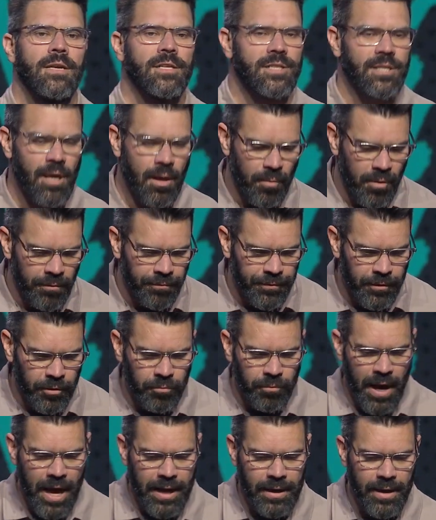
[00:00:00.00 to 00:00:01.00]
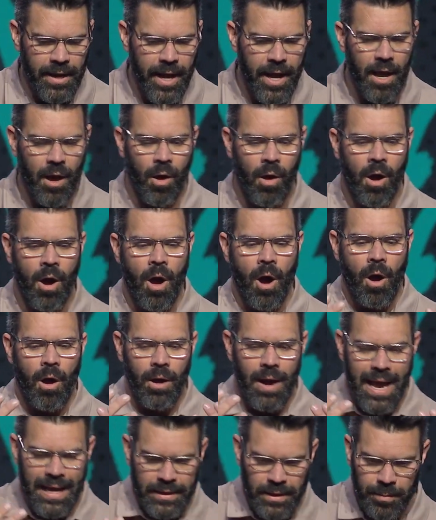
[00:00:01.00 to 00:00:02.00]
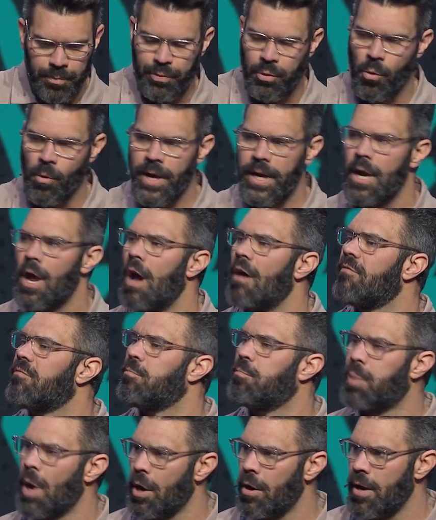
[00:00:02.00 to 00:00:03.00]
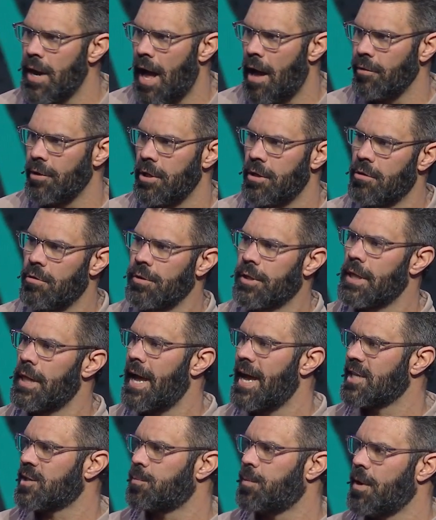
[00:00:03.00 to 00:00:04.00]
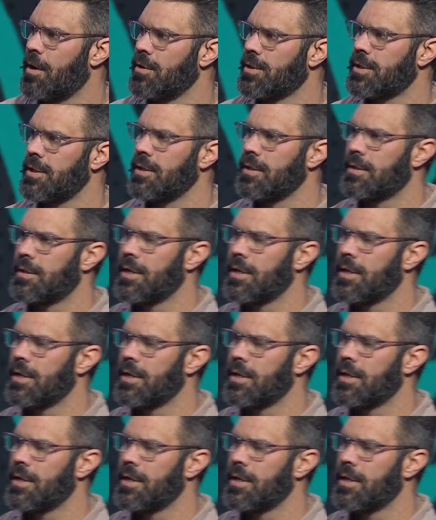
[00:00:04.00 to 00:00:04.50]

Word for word: Some of you right now are at the point of burnout. You know who the last person